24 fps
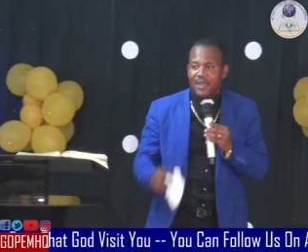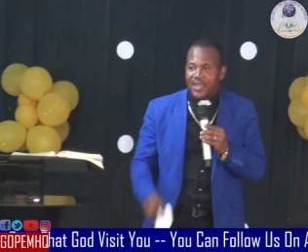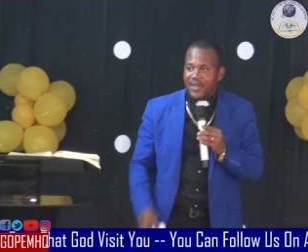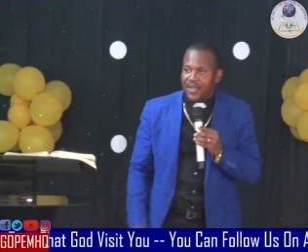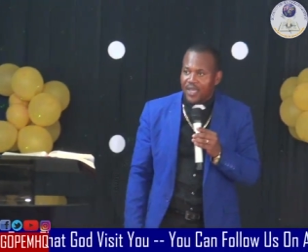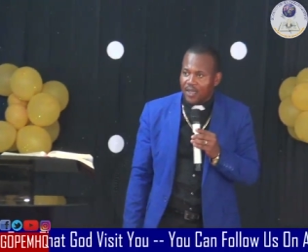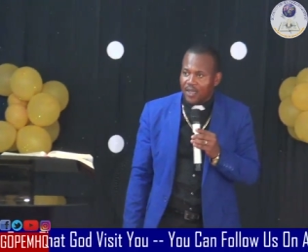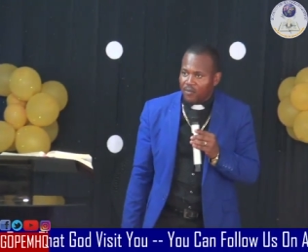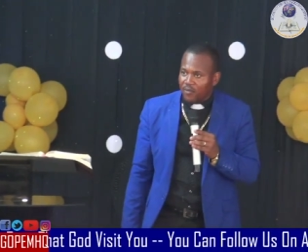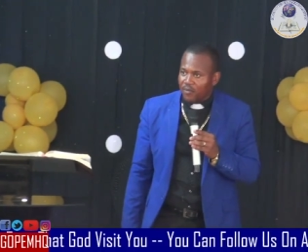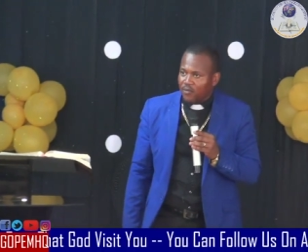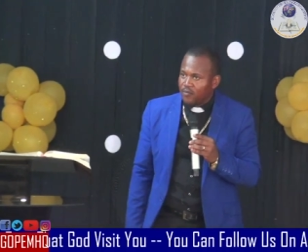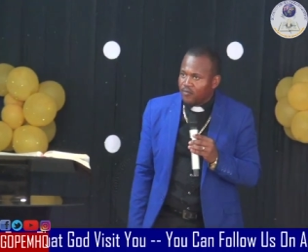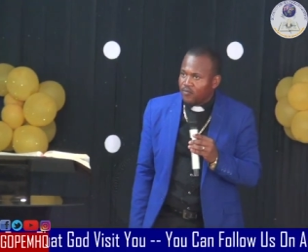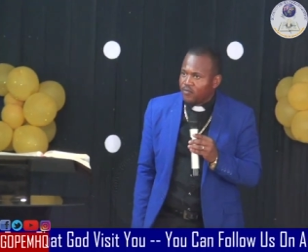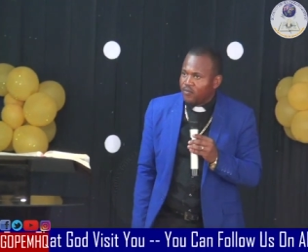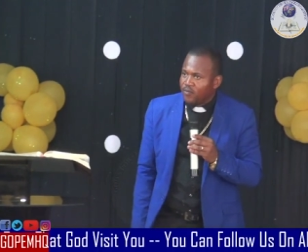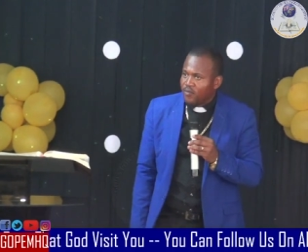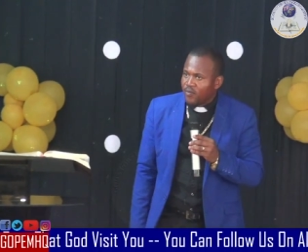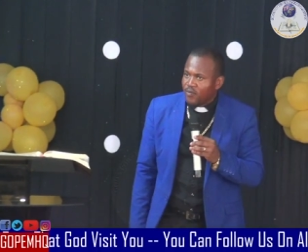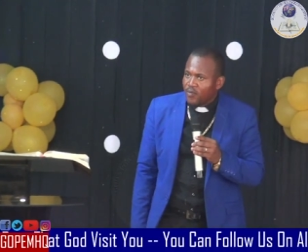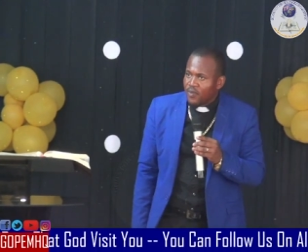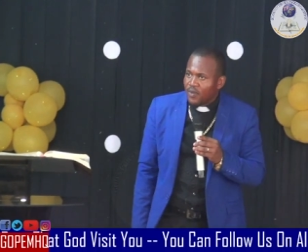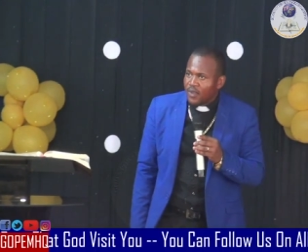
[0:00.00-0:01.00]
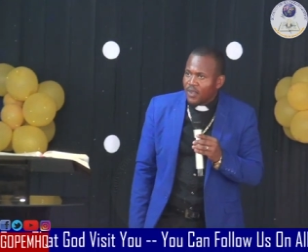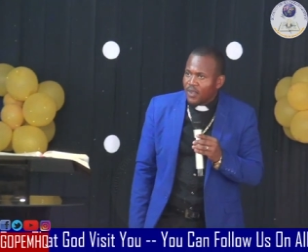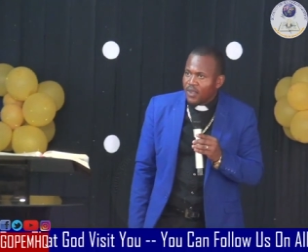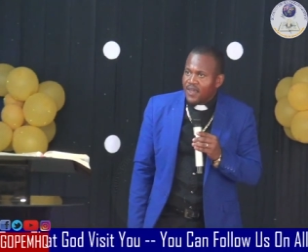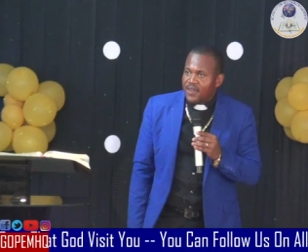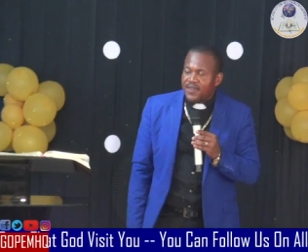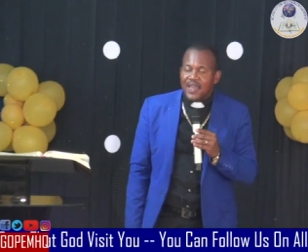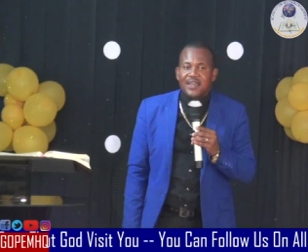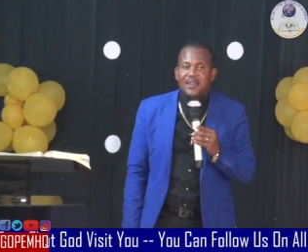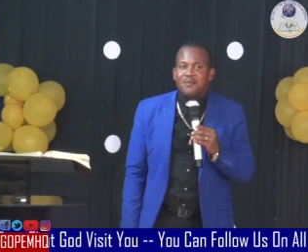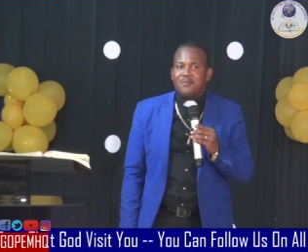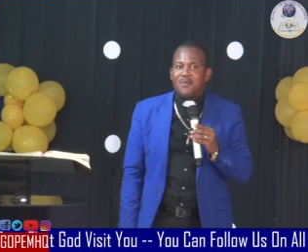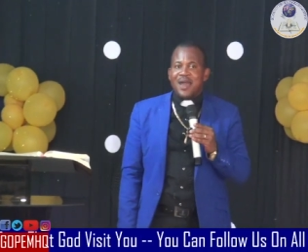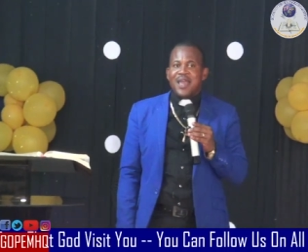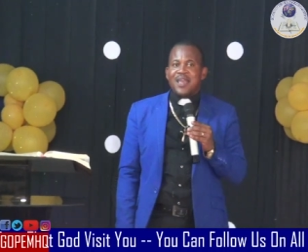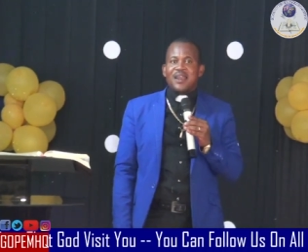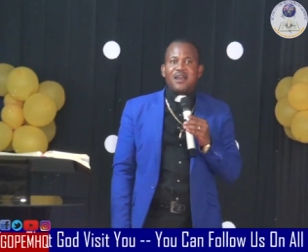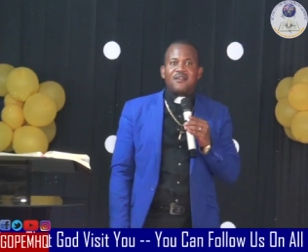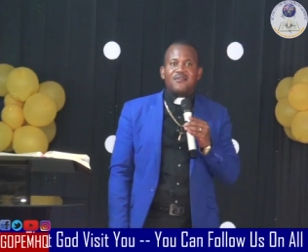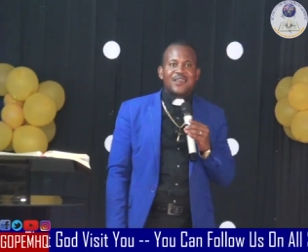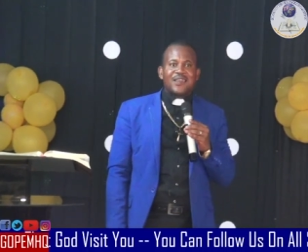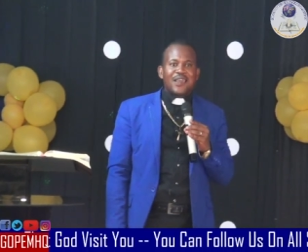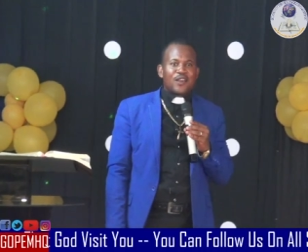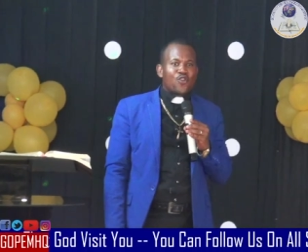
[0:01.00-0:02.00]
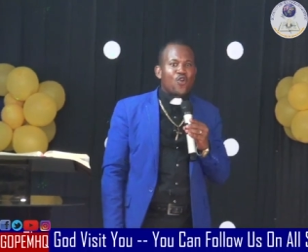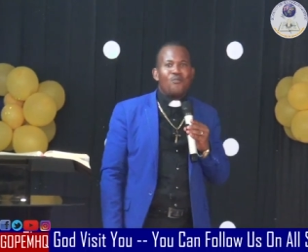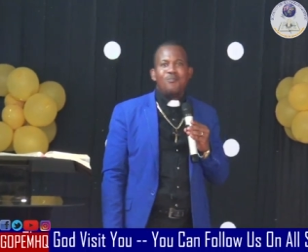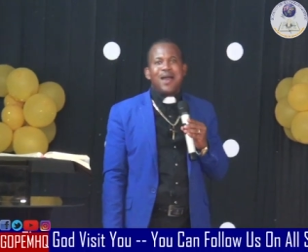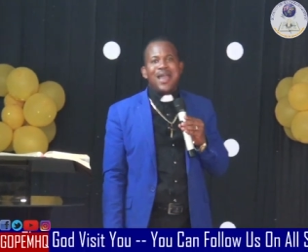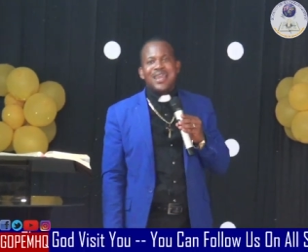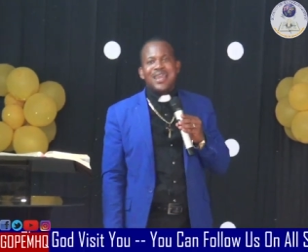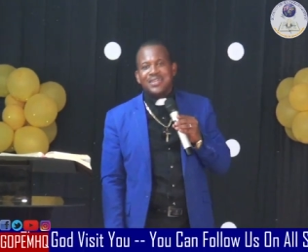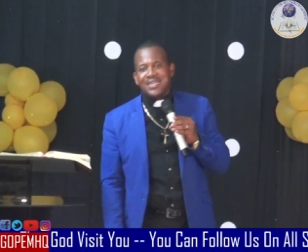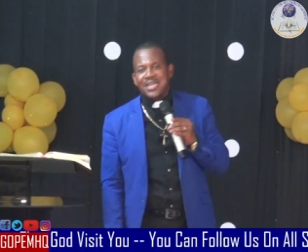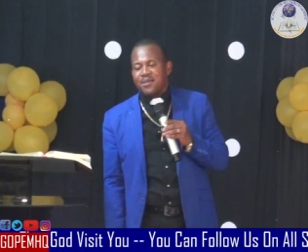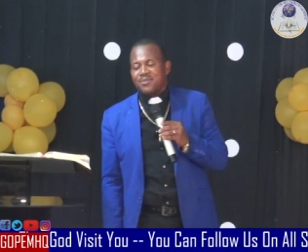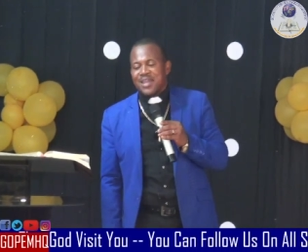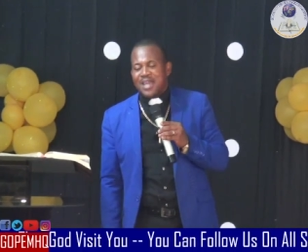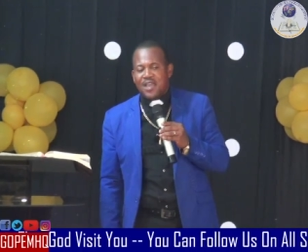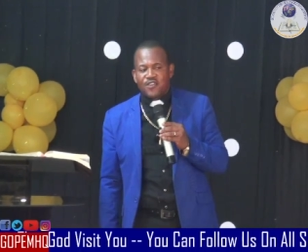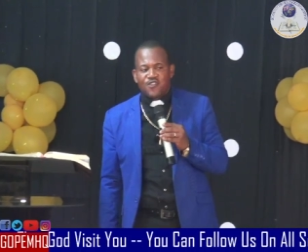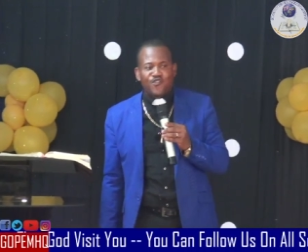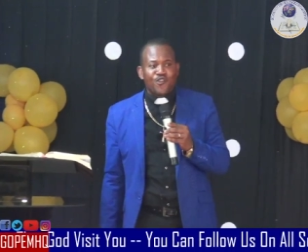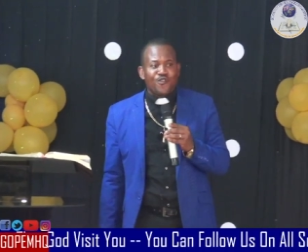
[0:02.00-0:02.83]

name. He said, the man now said, don't mind him. There are so